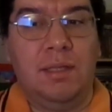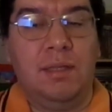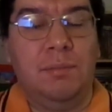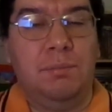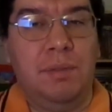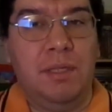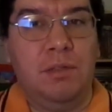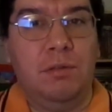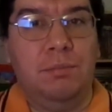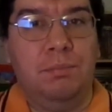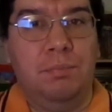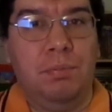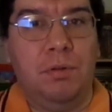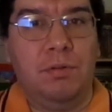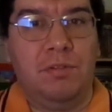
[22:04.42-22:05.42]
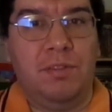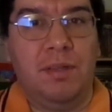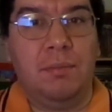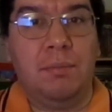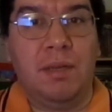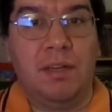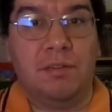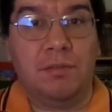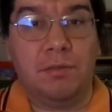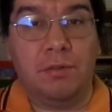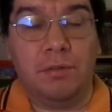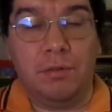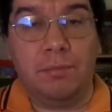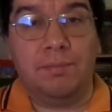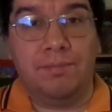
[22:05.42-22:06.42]
and The Beagle Birthday
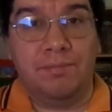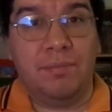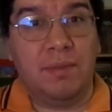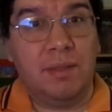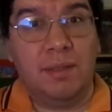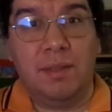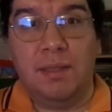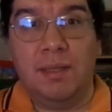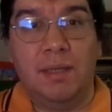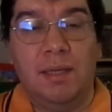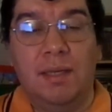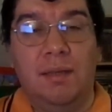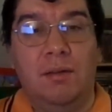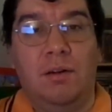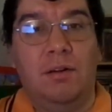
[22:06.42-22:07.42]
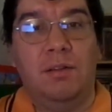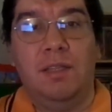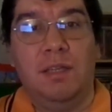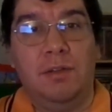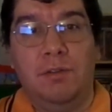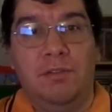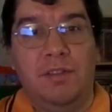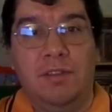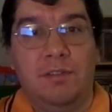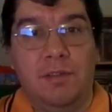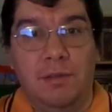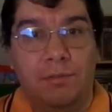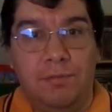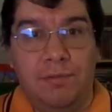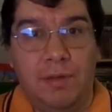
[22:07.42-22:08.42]
Massacre, and all the others that's
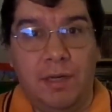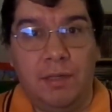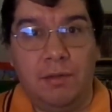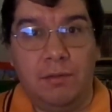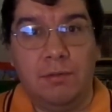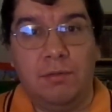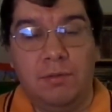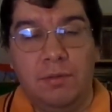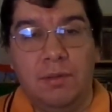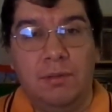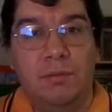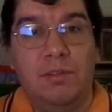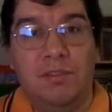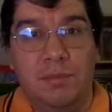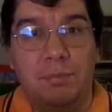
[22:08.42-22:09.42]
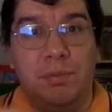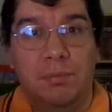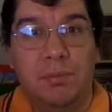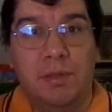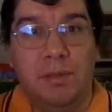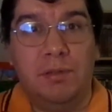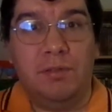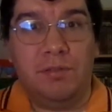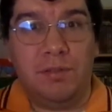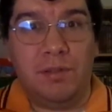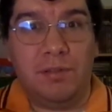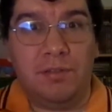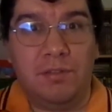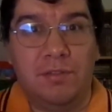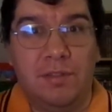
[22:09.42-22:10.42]
going to follow once it premieres
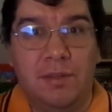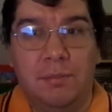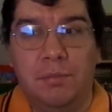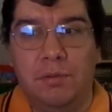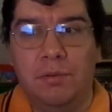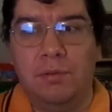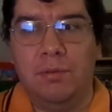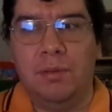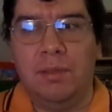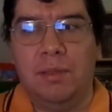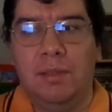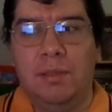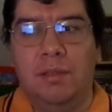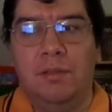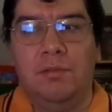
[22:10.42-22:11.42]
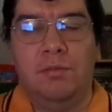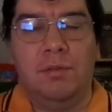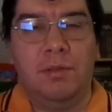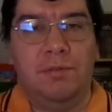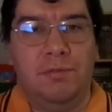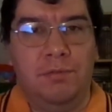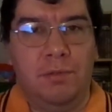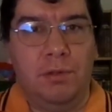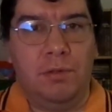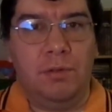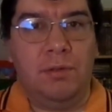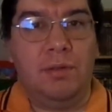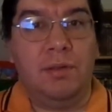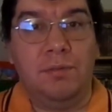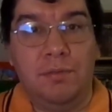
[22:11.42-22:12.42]
on September
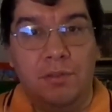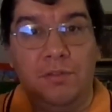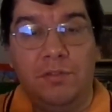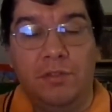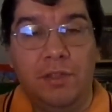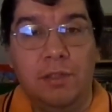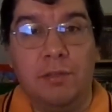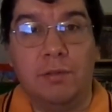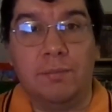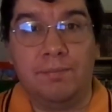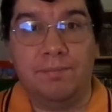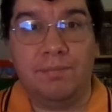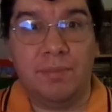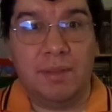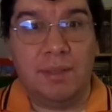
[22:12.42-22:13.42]
23rd of this year,